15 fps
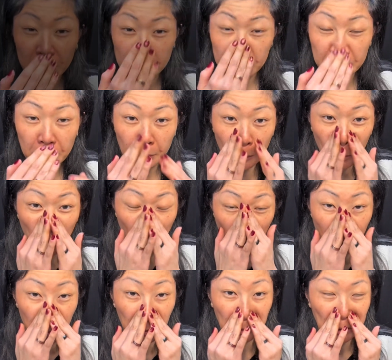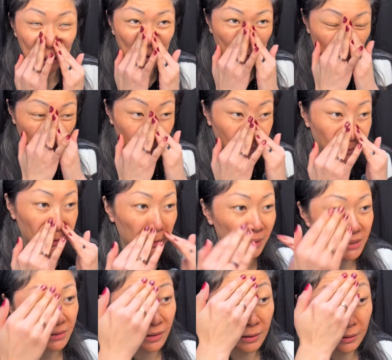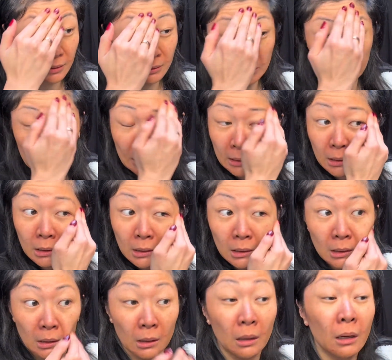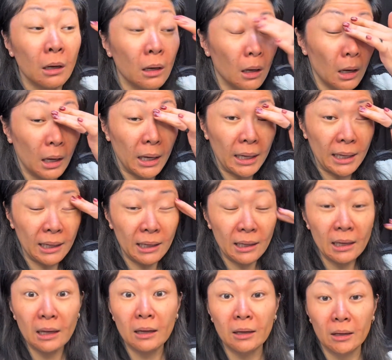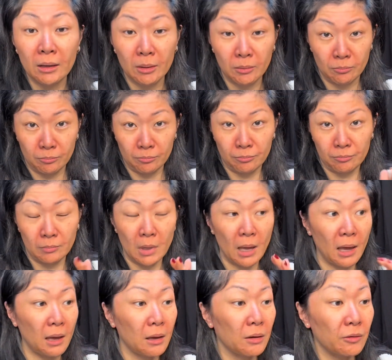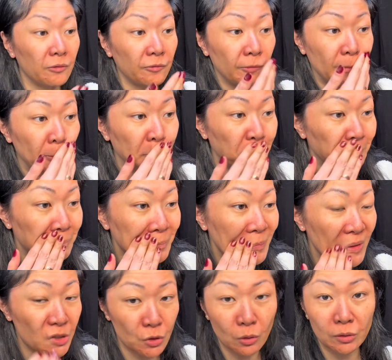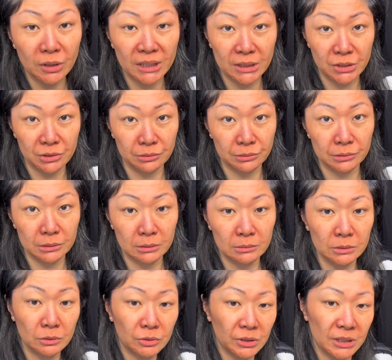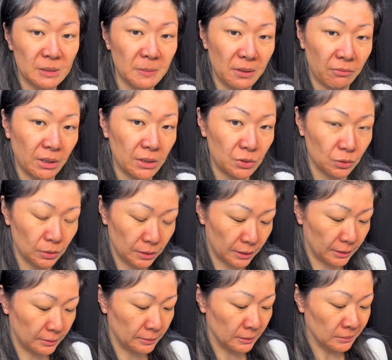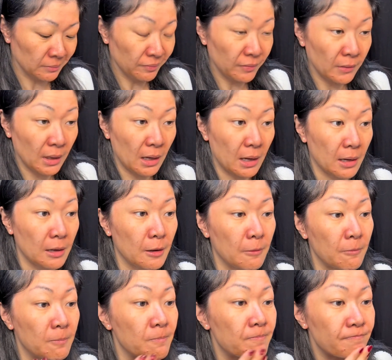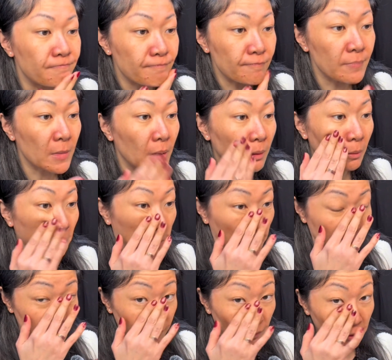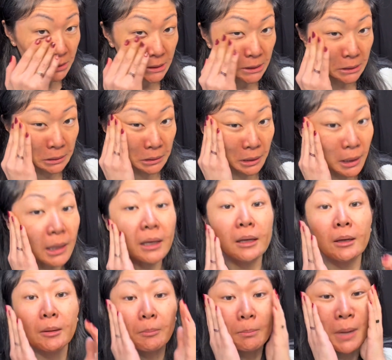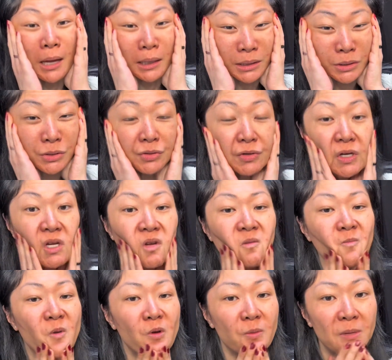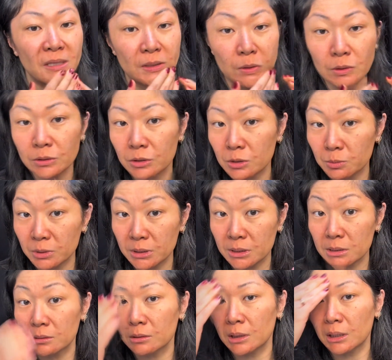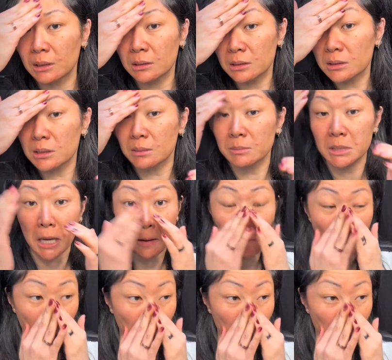So, okay, where do I start? I have shoulder issues. Usually it's my right shoulder. When I was 14, I had a back injury and both my shoulders were dislocated at the same time.